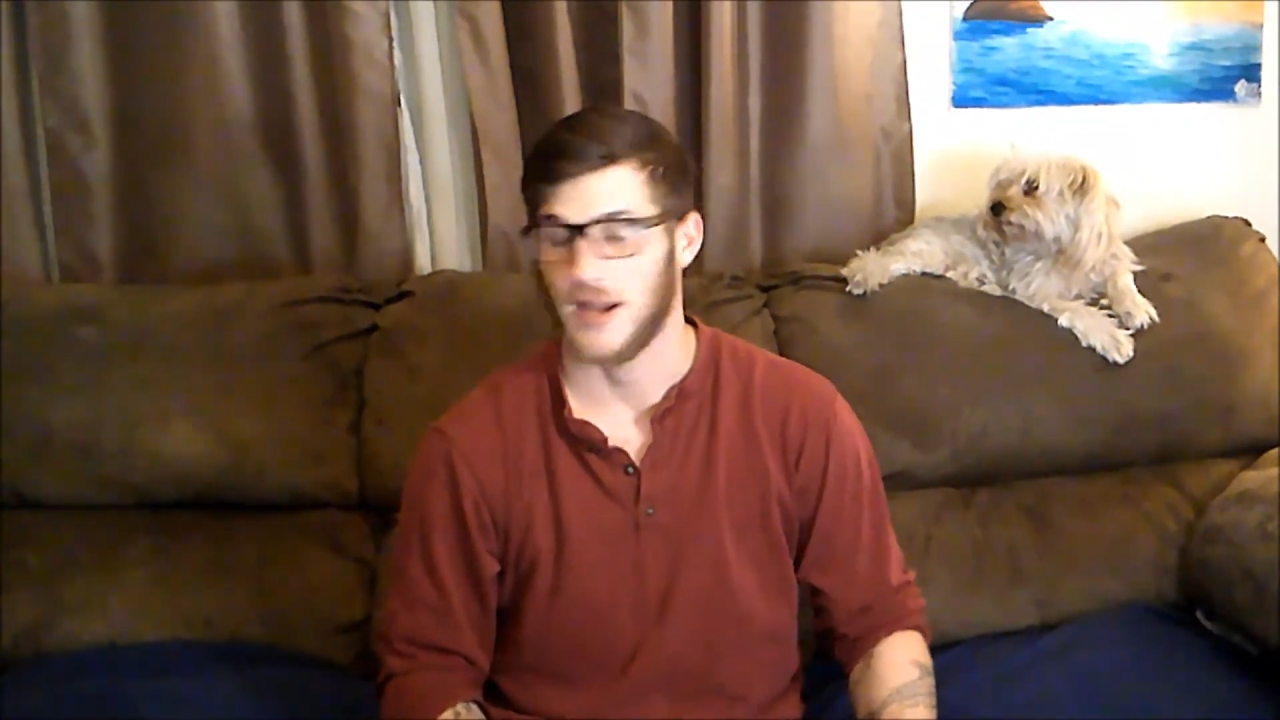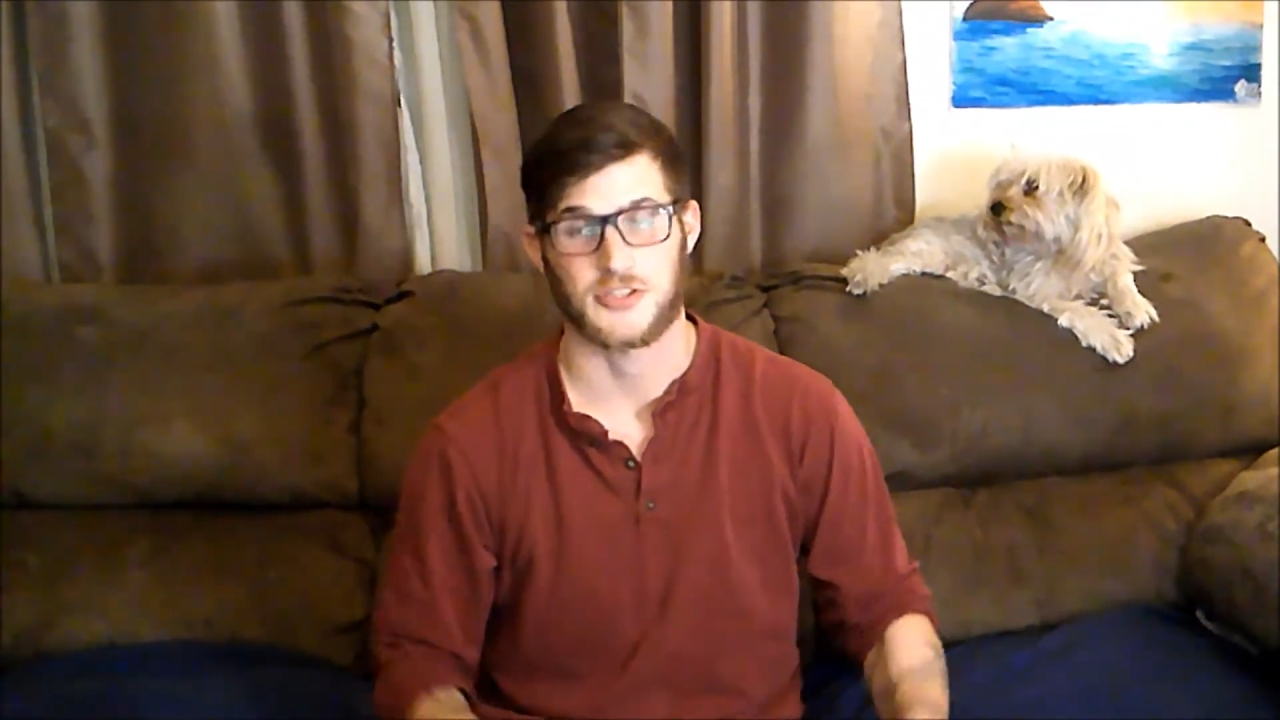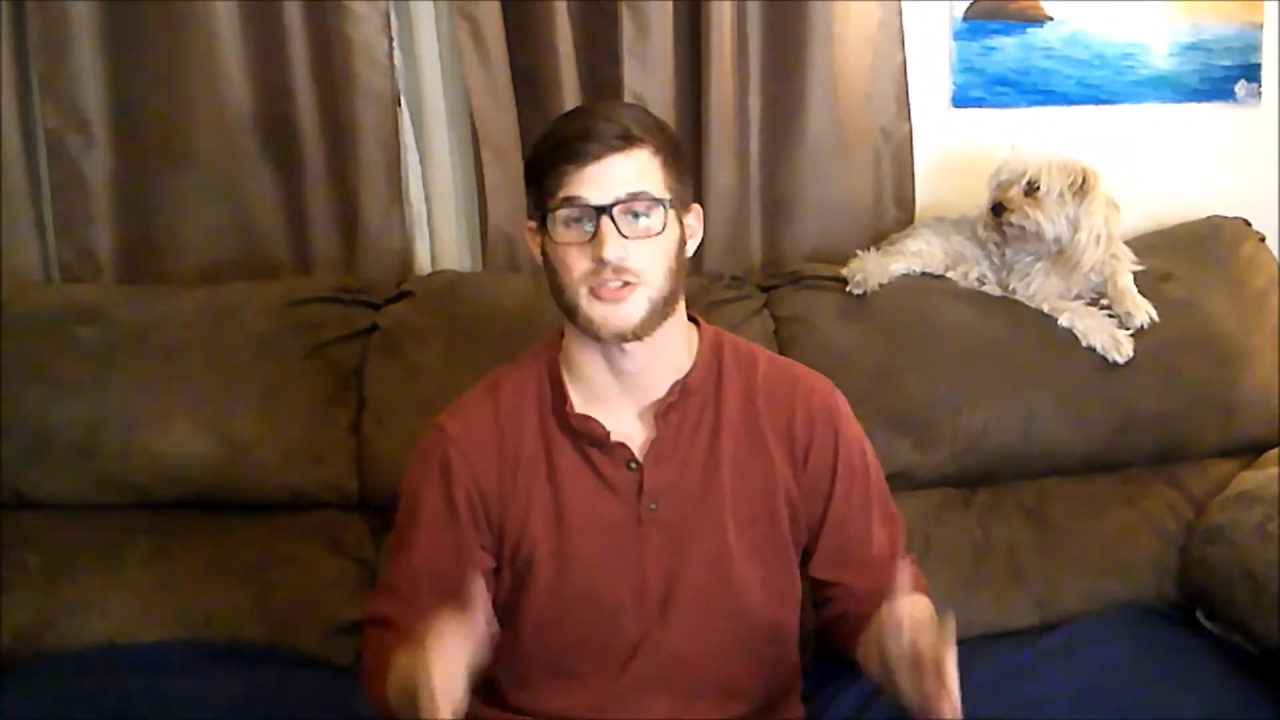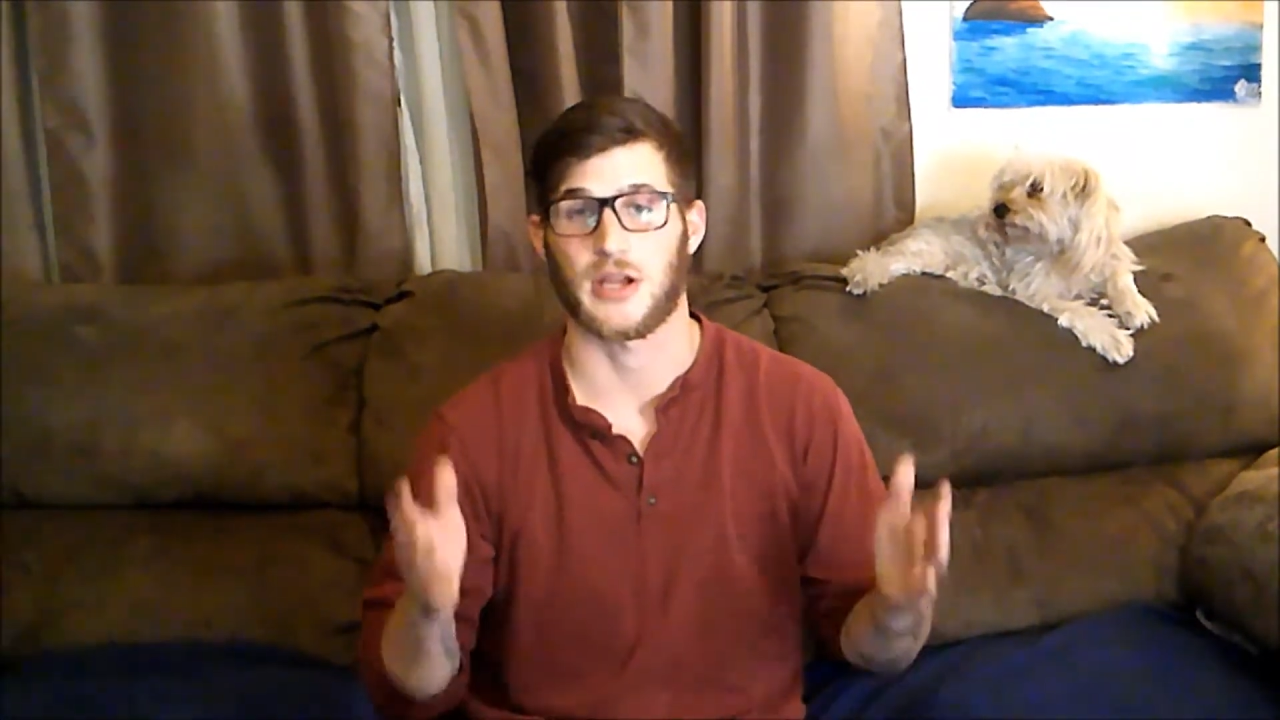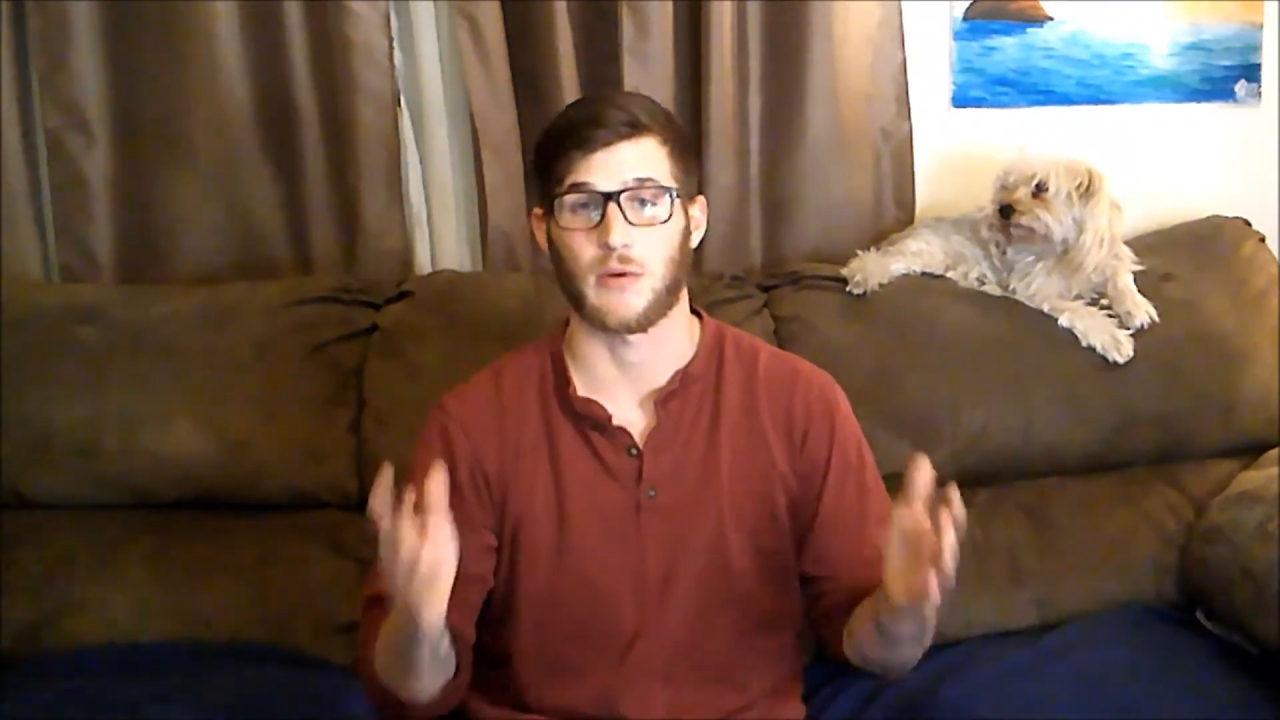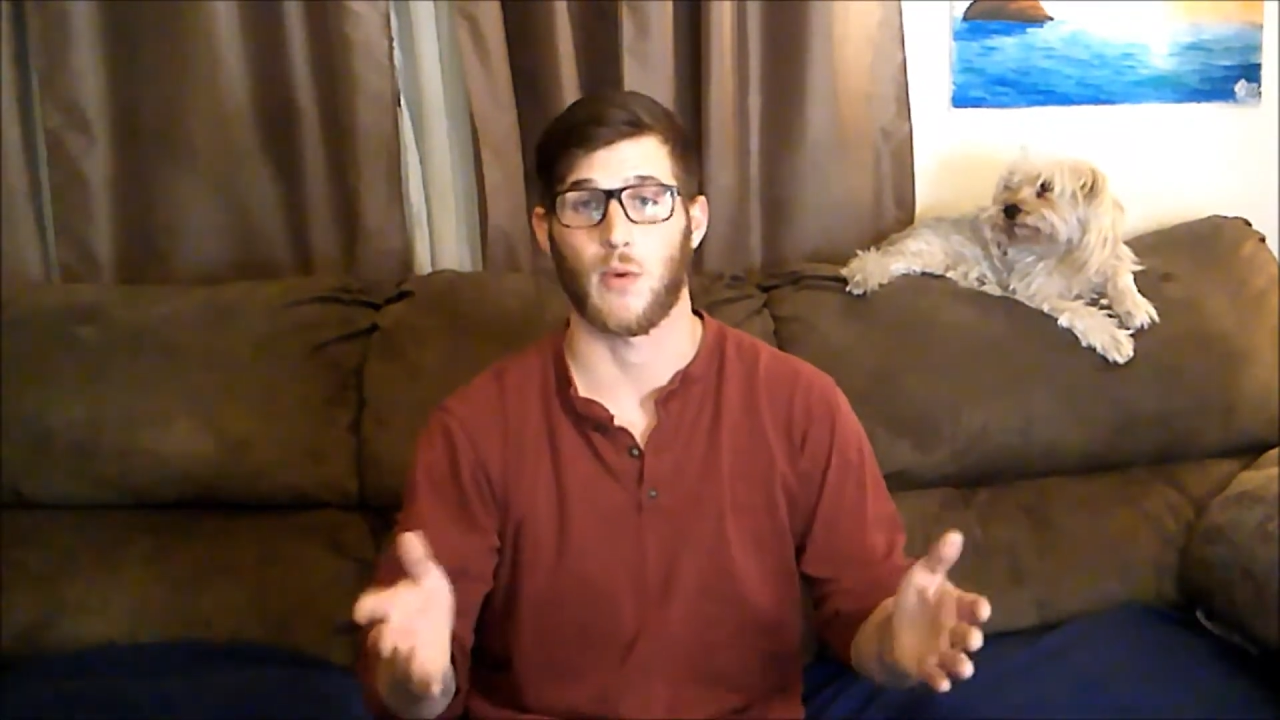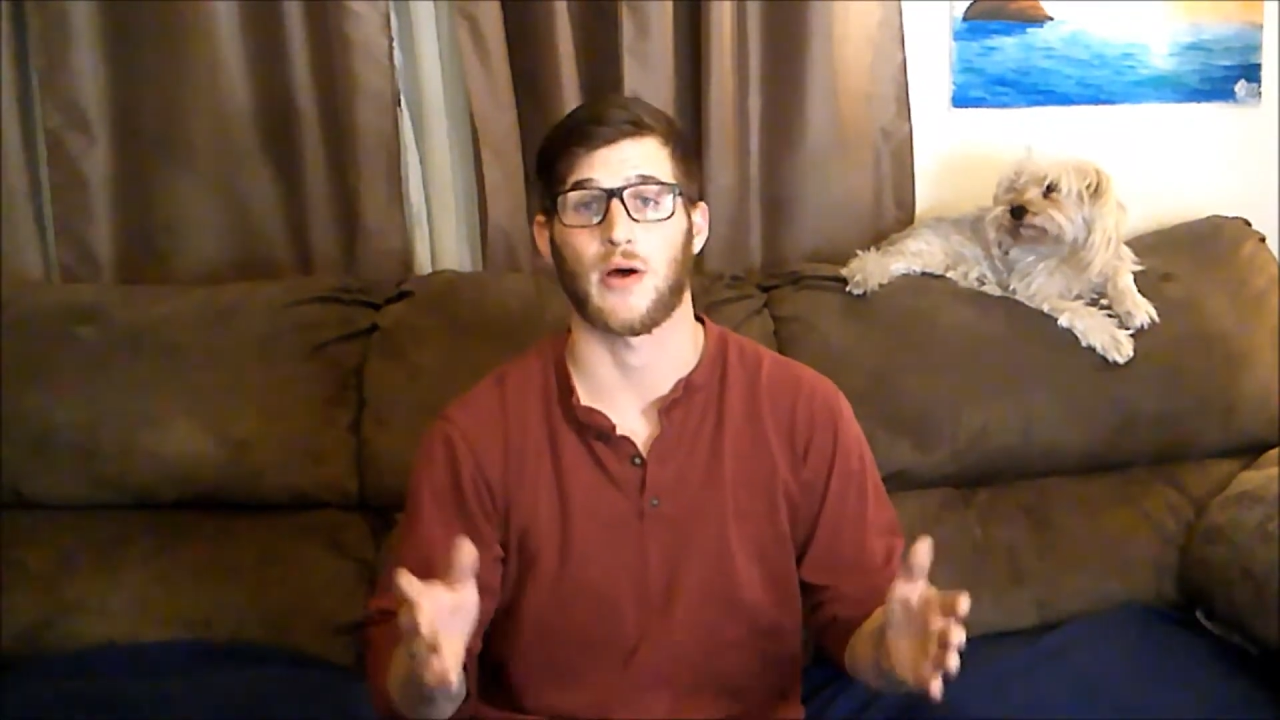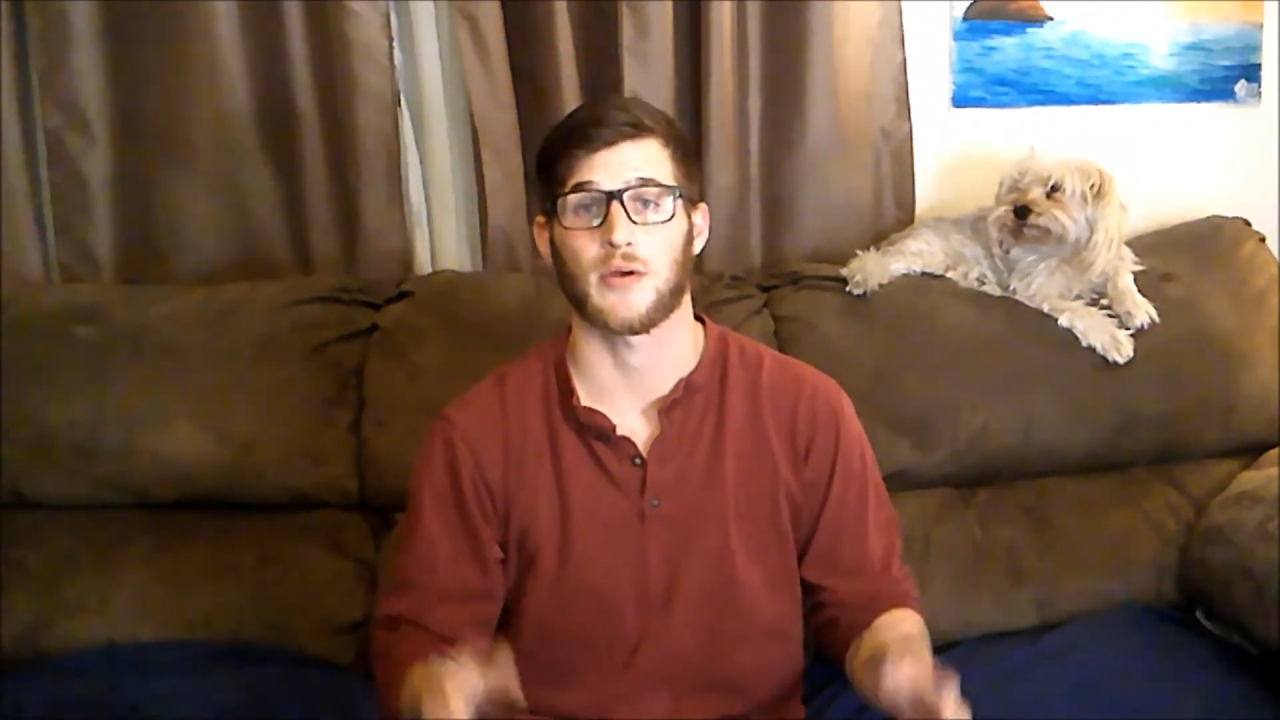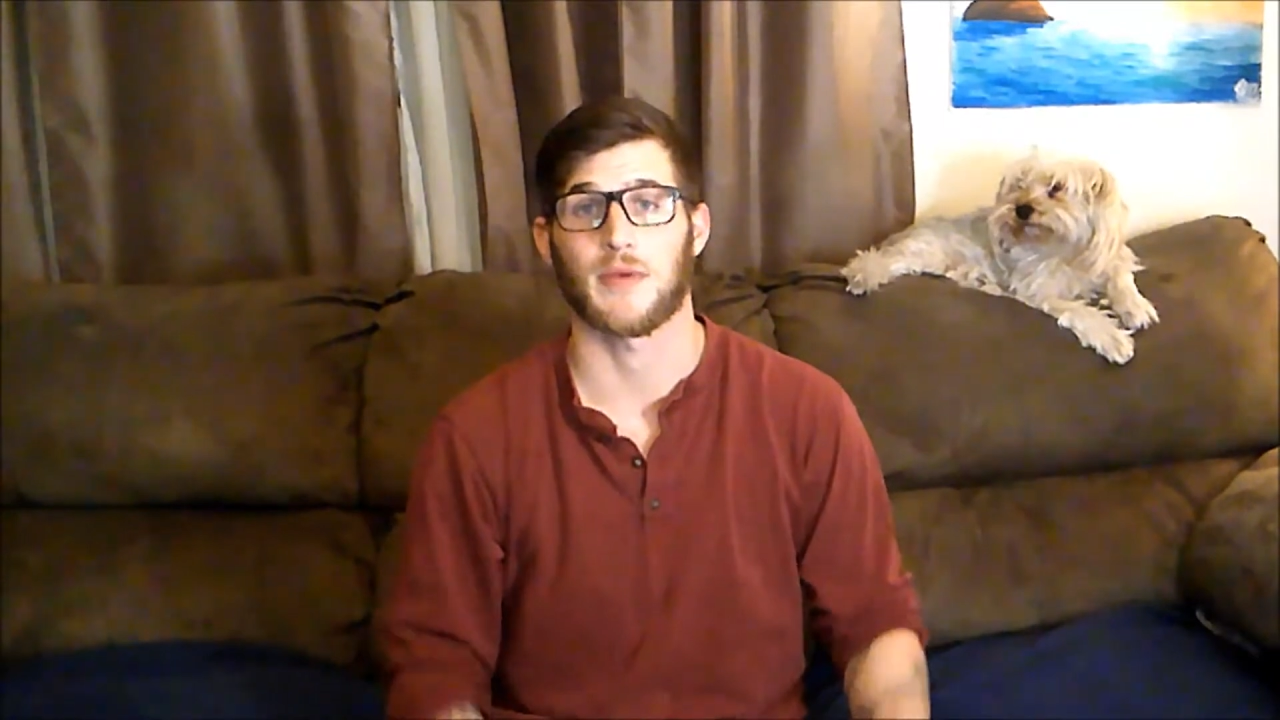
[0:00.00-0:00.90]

just want to welcome